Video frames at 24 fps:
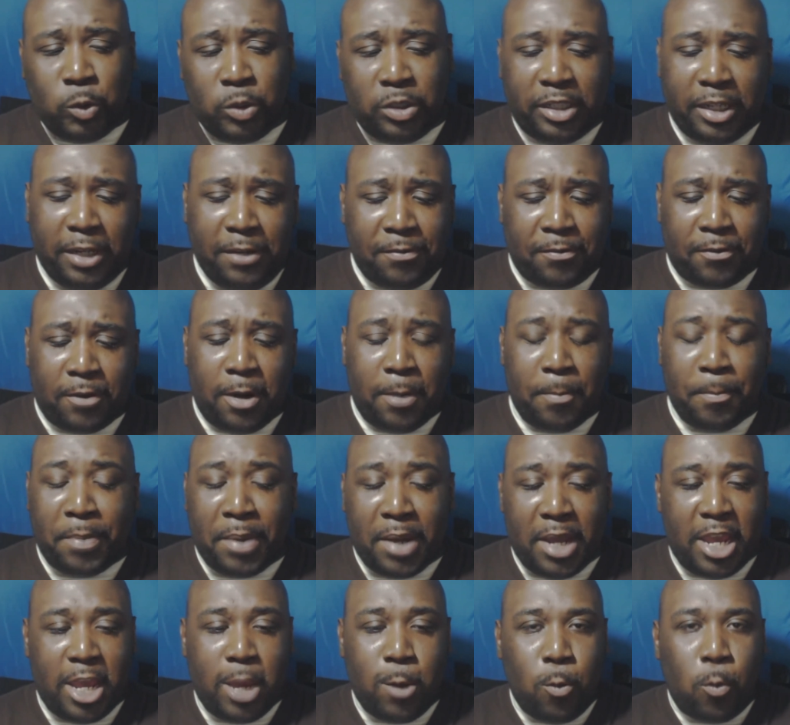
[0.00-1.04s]
different,
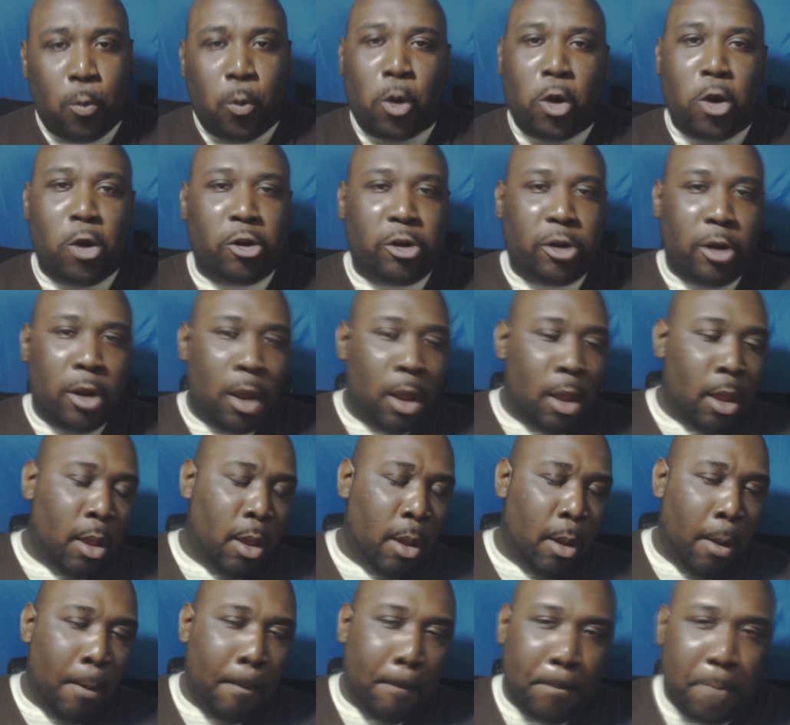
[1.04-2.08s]
but it worked
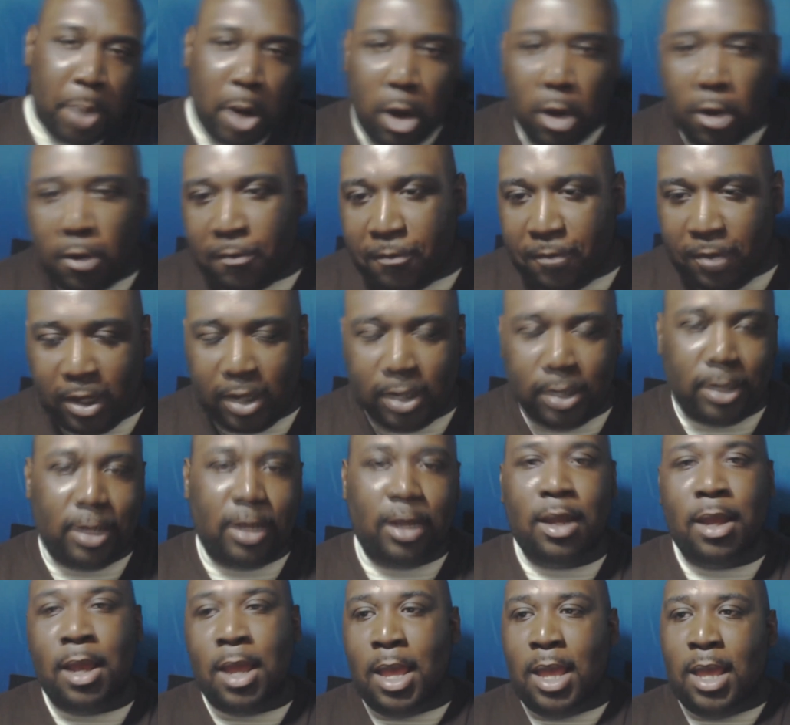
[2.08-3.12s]
perfectly.
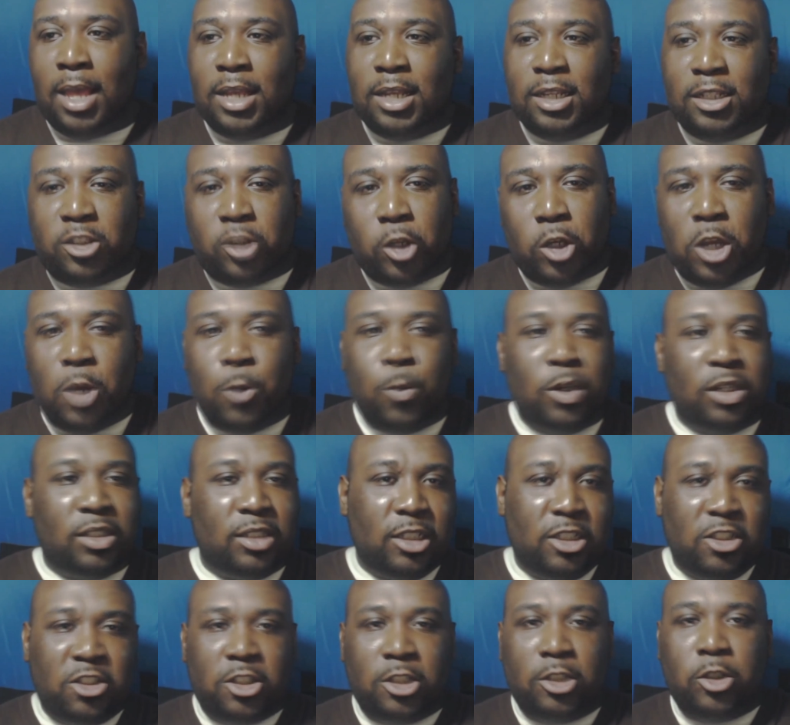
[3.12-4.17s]
So it
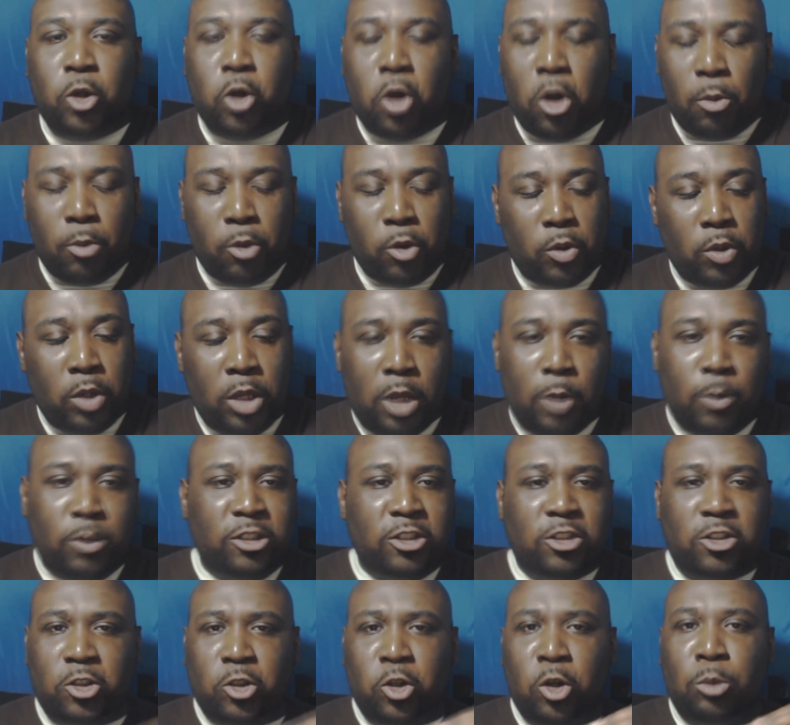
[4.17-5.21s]
wasn't your
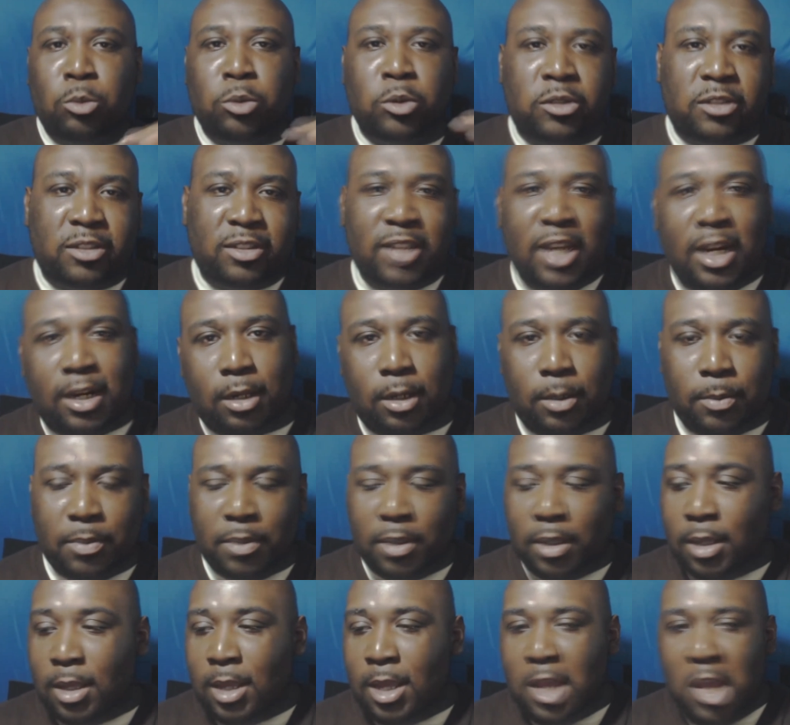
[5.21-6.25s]
normal
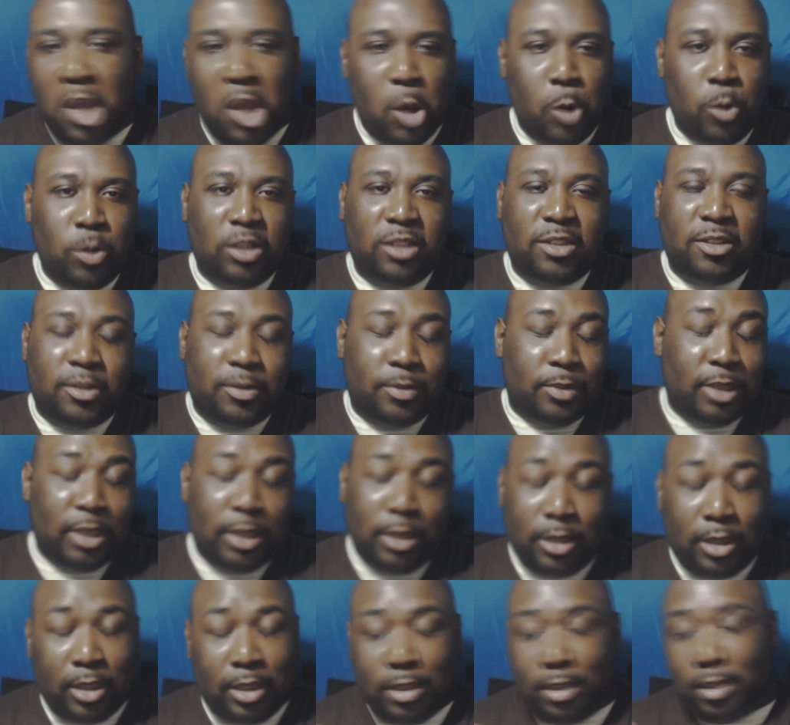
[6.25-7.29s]
setup. It was,
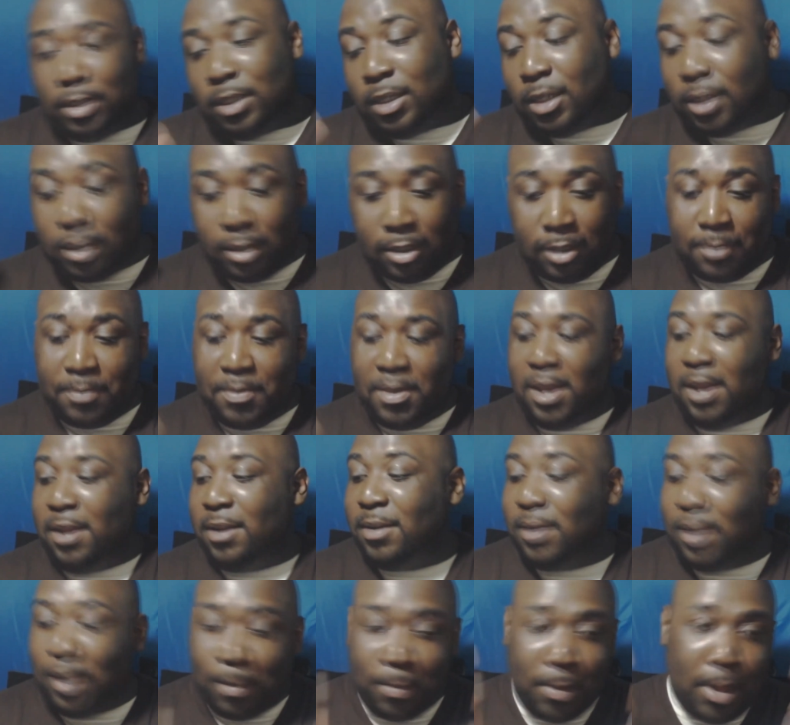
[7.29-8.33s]
oh
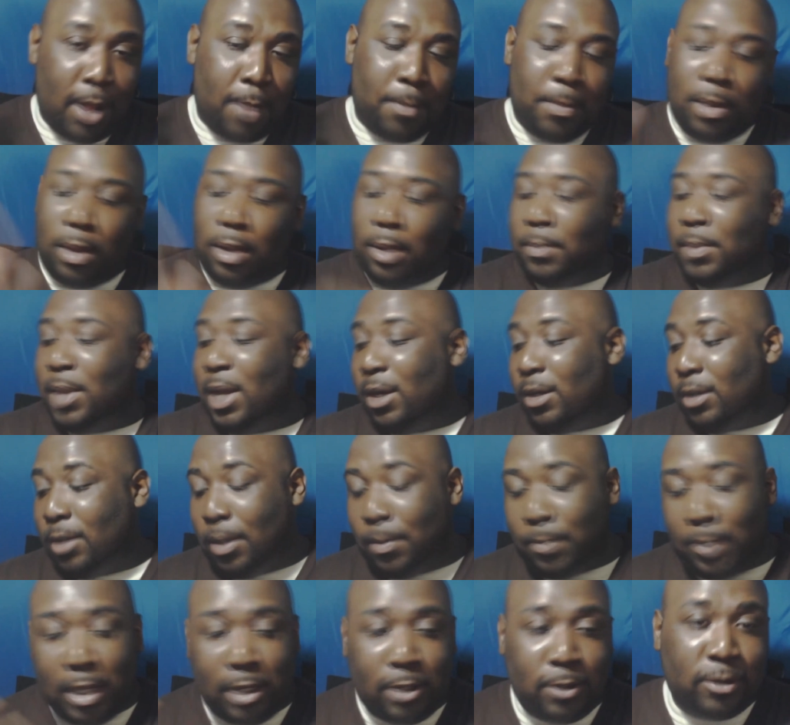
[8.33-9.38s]
man, I'm
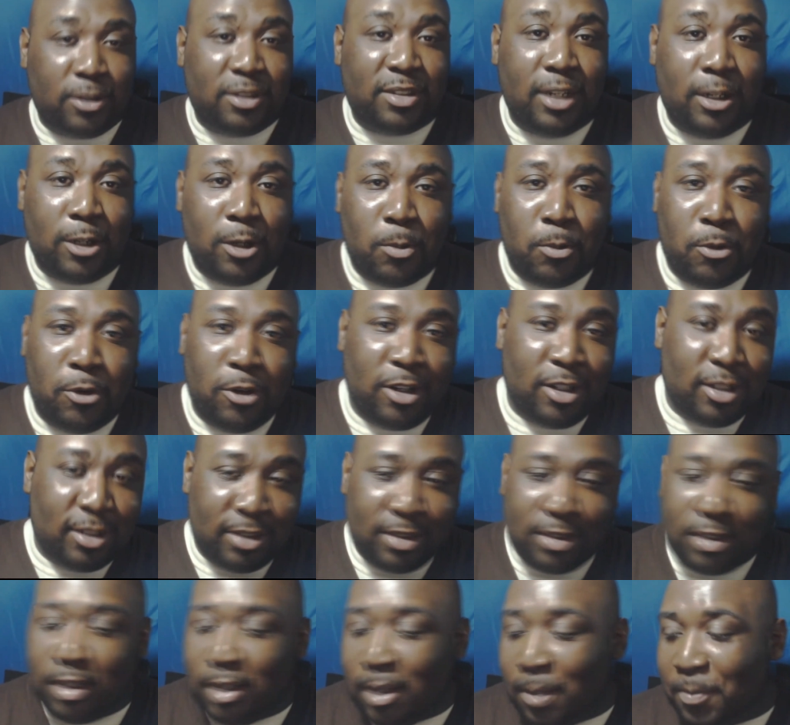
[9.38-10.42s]
not gonna say no more
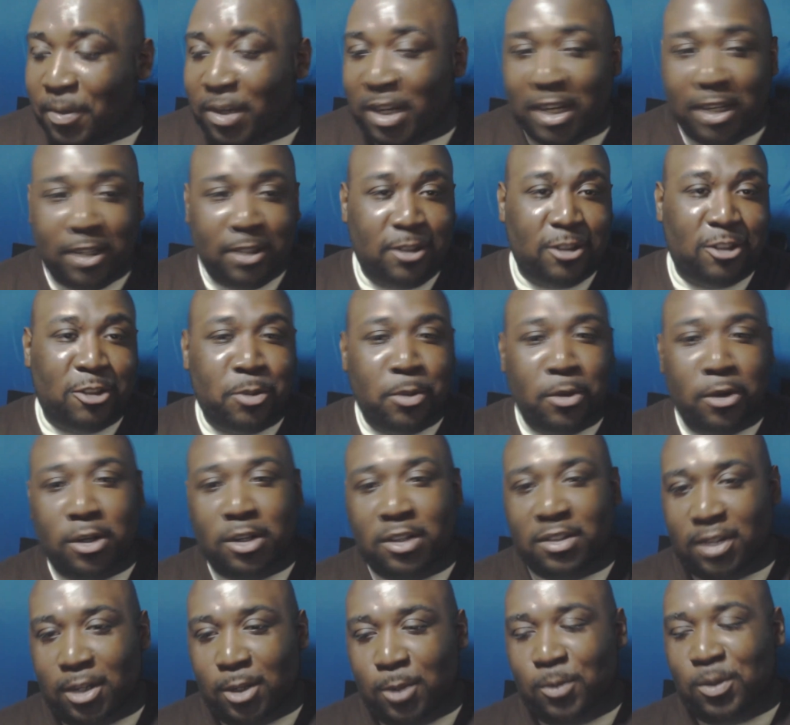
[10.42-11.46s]
because I'm gonna get into
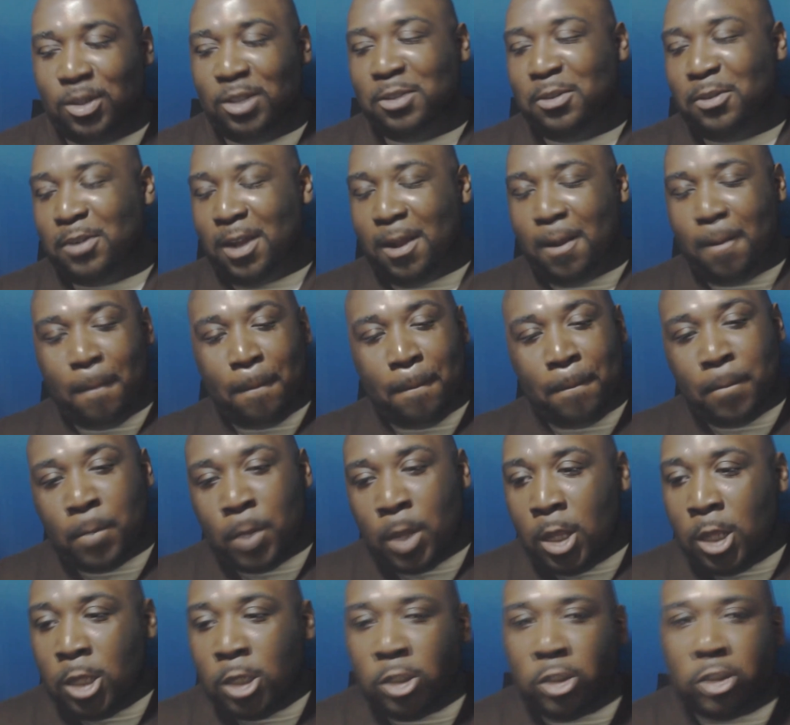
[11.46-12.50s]
spoilers and I don't want to do that.
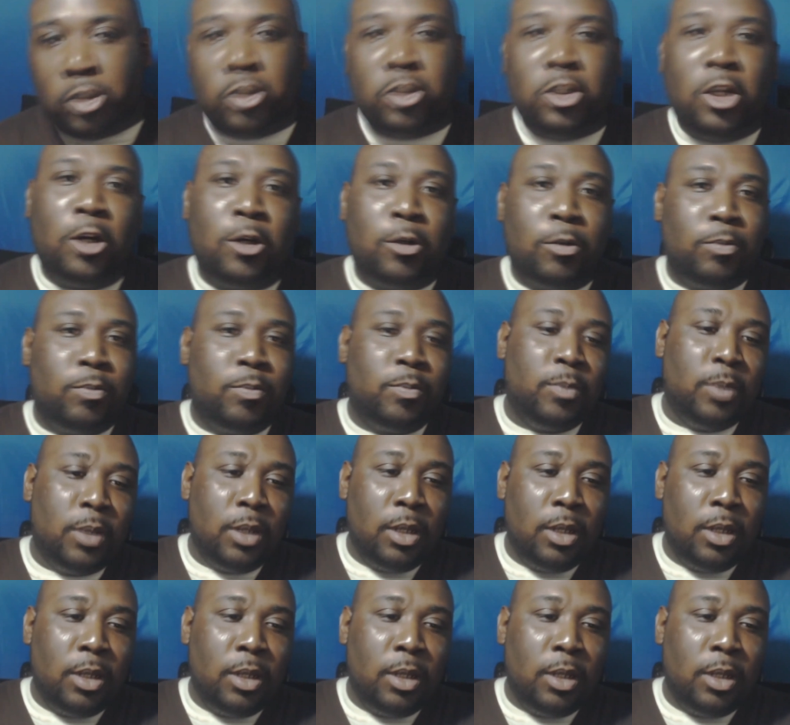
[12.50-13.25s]
So,